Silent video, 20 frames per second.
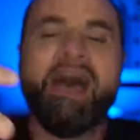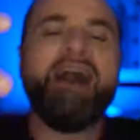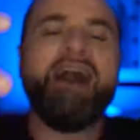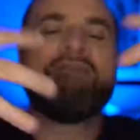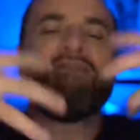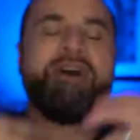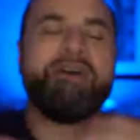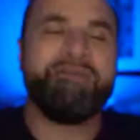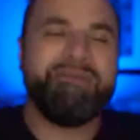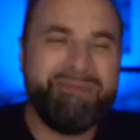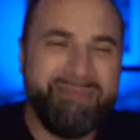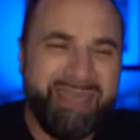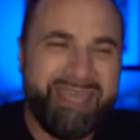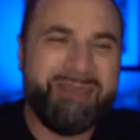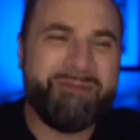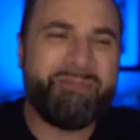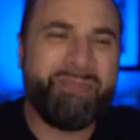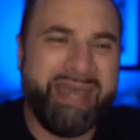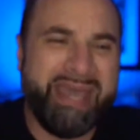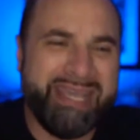a
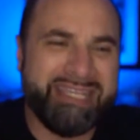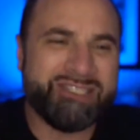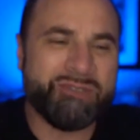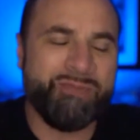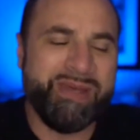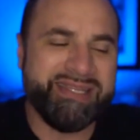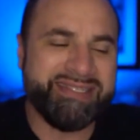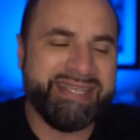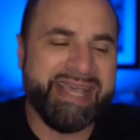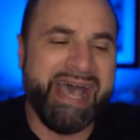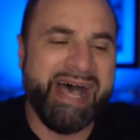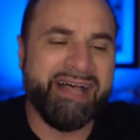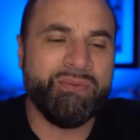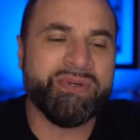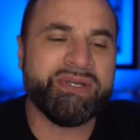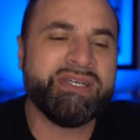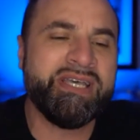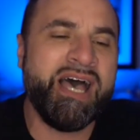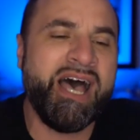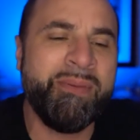me-based mentality.
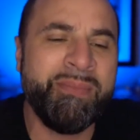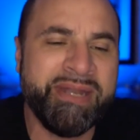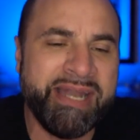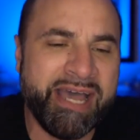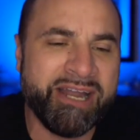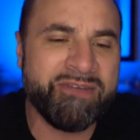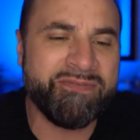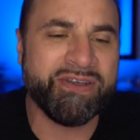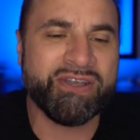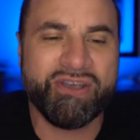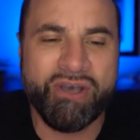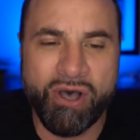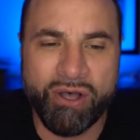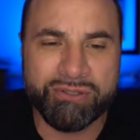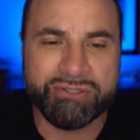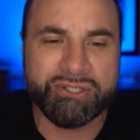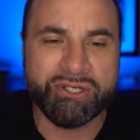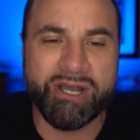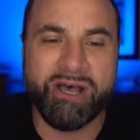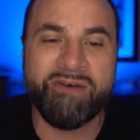We're coming out of a
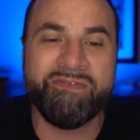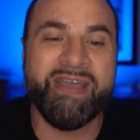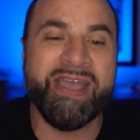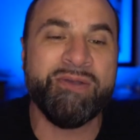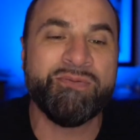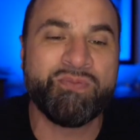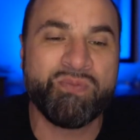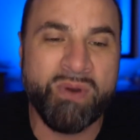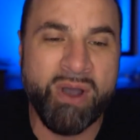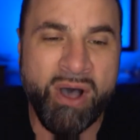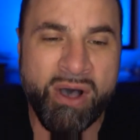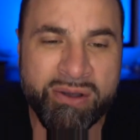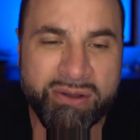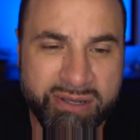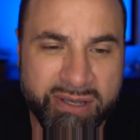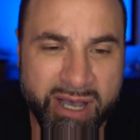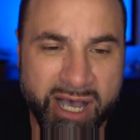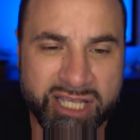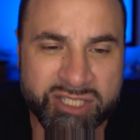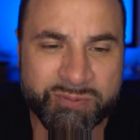culture of a
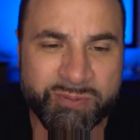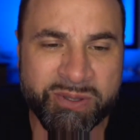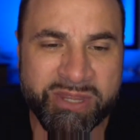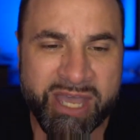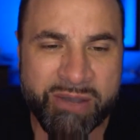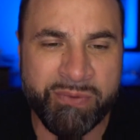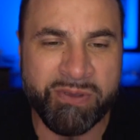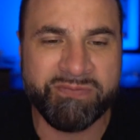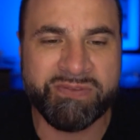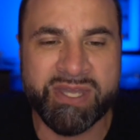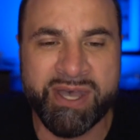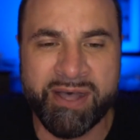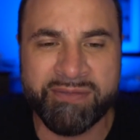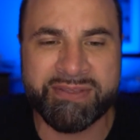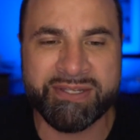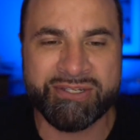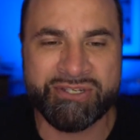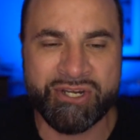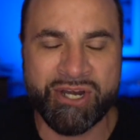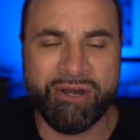wrong gospel that we've
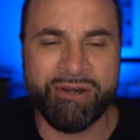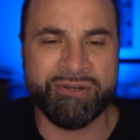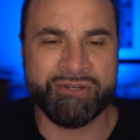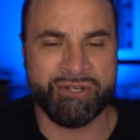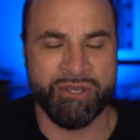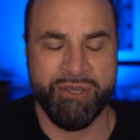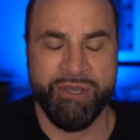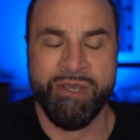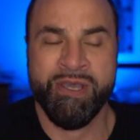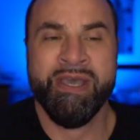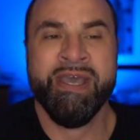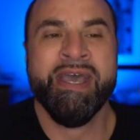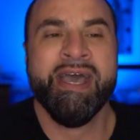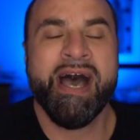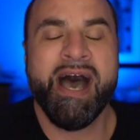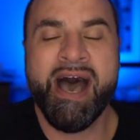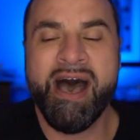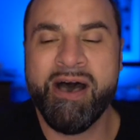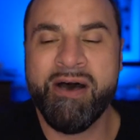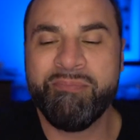taught the church.
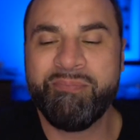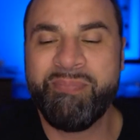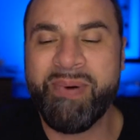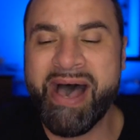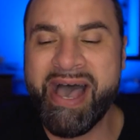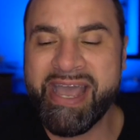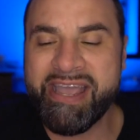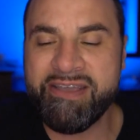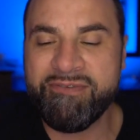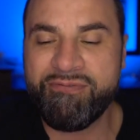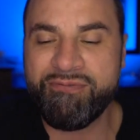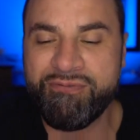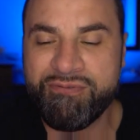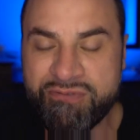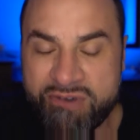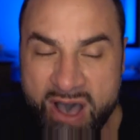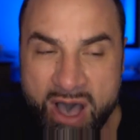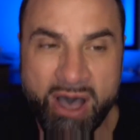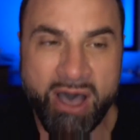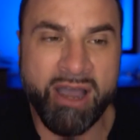By
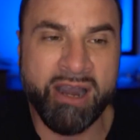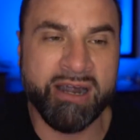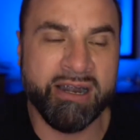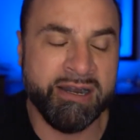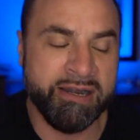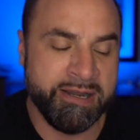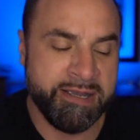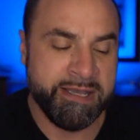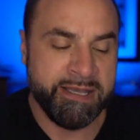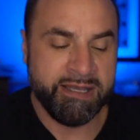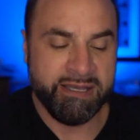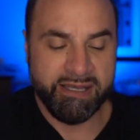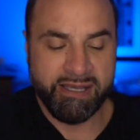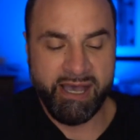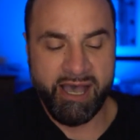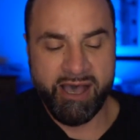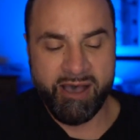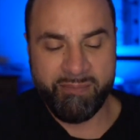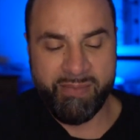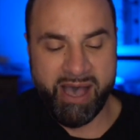far,
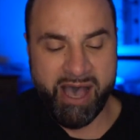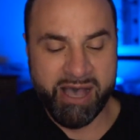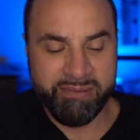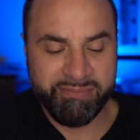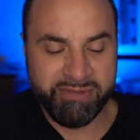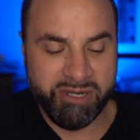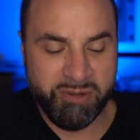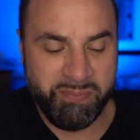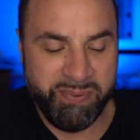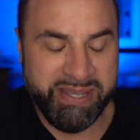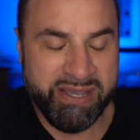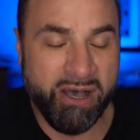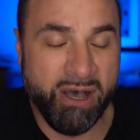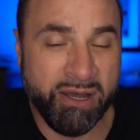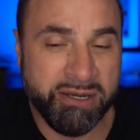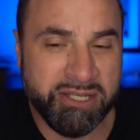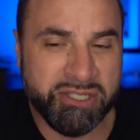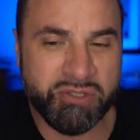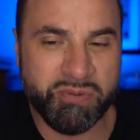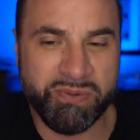I'm going to be
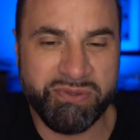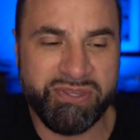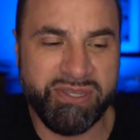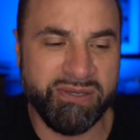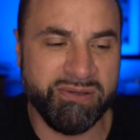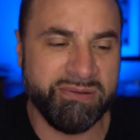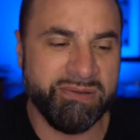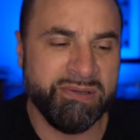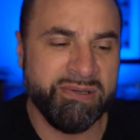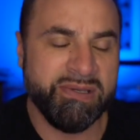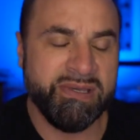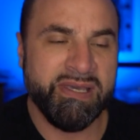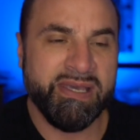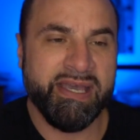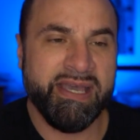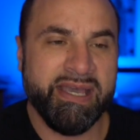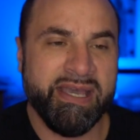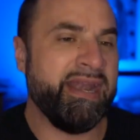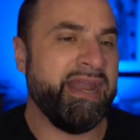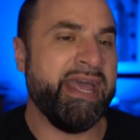honest with you.
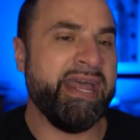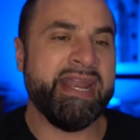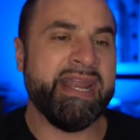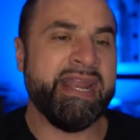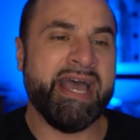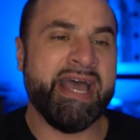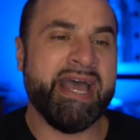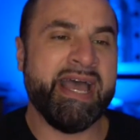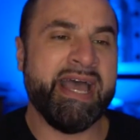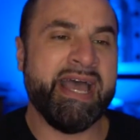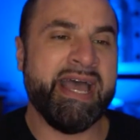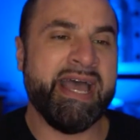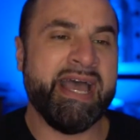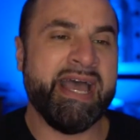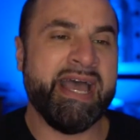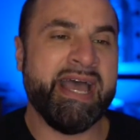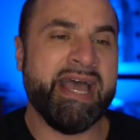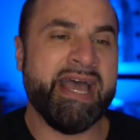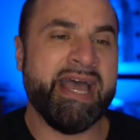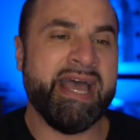And
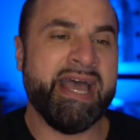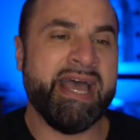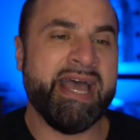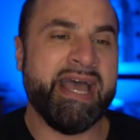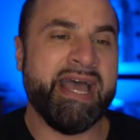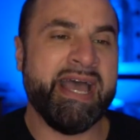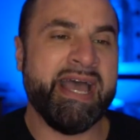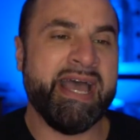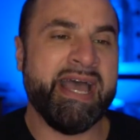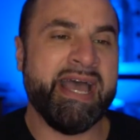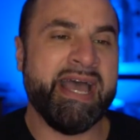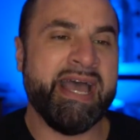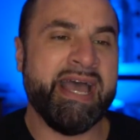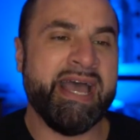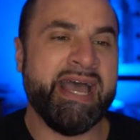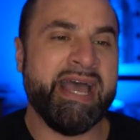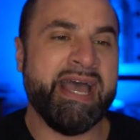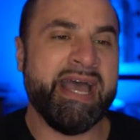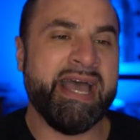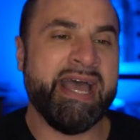I haven't
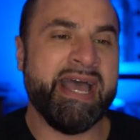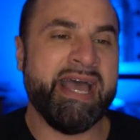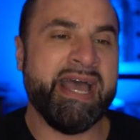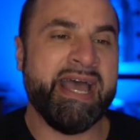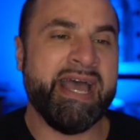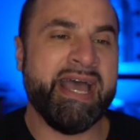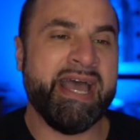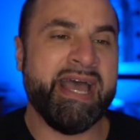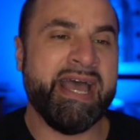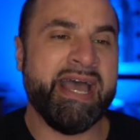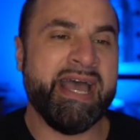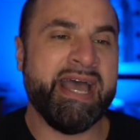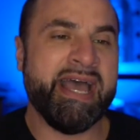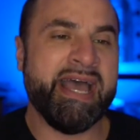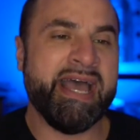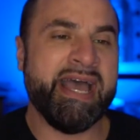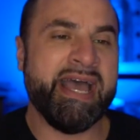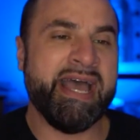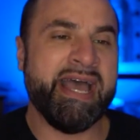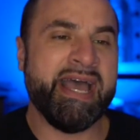found,
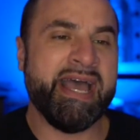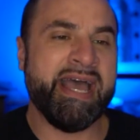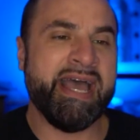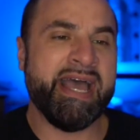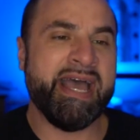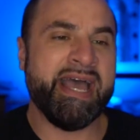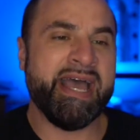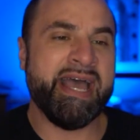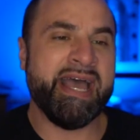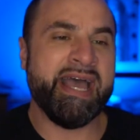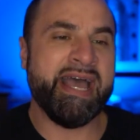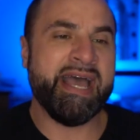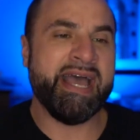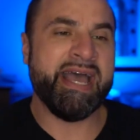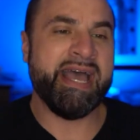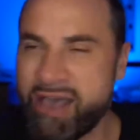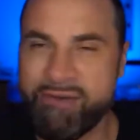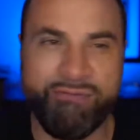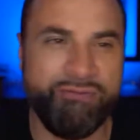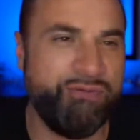I don't think
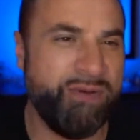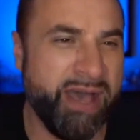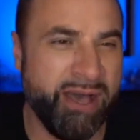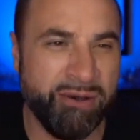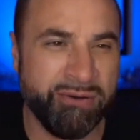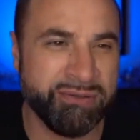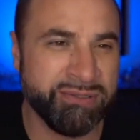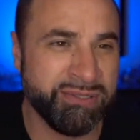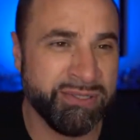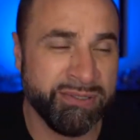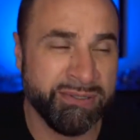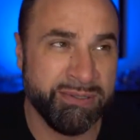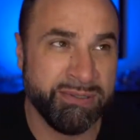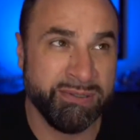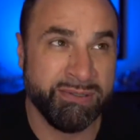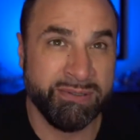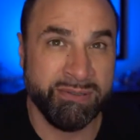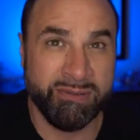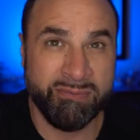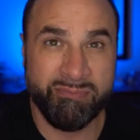I've found
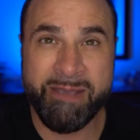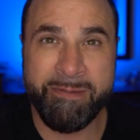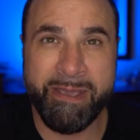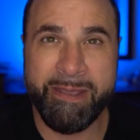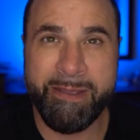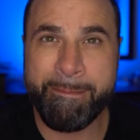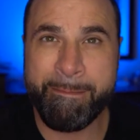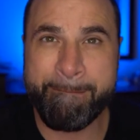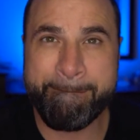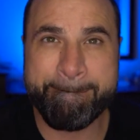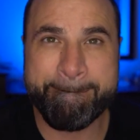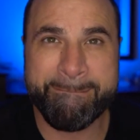maybe